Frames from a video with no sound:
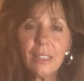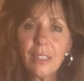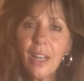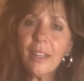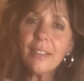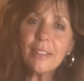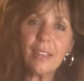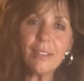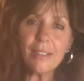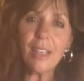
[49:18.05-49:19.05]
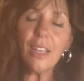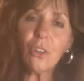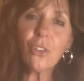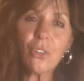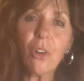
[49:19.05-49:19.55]
God says, say
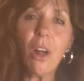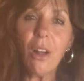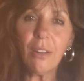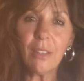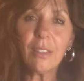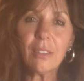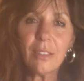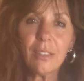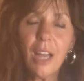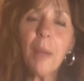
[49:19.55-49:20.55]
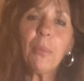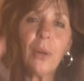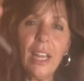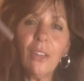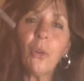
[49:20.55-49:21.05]
you're strong. I
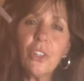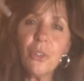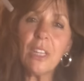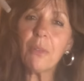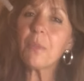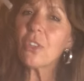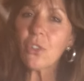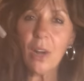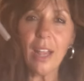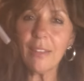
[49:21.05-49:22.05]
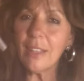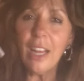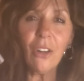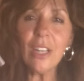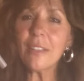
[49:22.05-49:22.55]
pray, Lord, you give them strength in
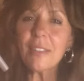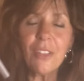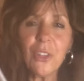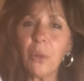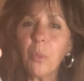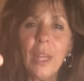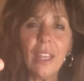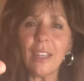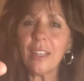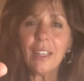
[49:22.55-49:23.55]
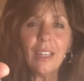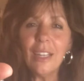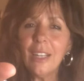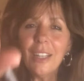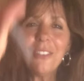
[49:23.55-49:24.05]
areas that they're weak.
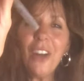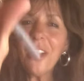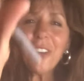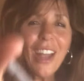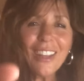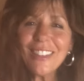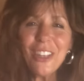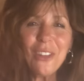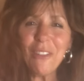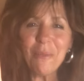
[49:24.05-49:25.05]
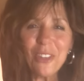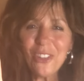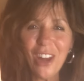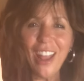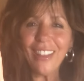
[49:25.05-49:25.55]
Father, I ask you give them
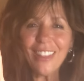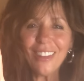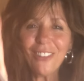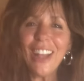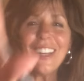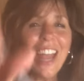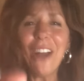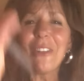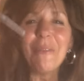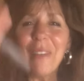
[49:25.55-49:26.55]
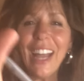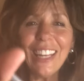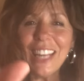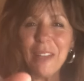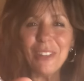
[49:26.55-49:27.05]
strength right now in the
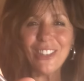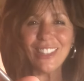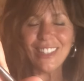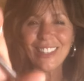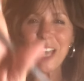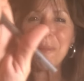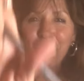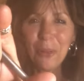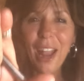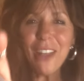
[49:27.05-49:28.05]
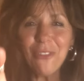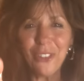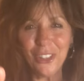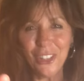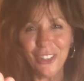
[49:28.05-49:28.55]
mighty name of Jesus. I pray
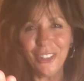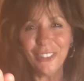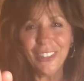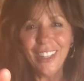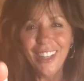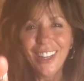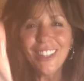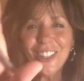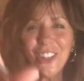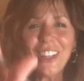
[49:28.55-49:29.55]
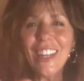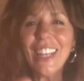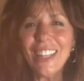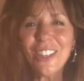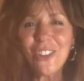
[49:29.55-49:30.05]
for you that you're going to
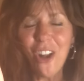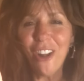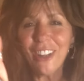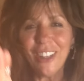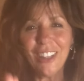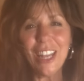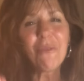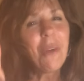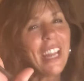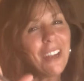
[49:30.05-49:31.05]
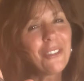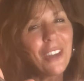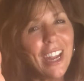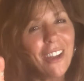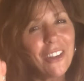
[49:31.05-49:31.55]
get stronger in
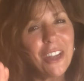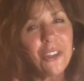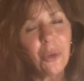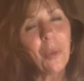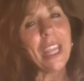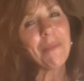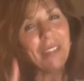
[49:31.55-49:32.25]
whatever area you're weak.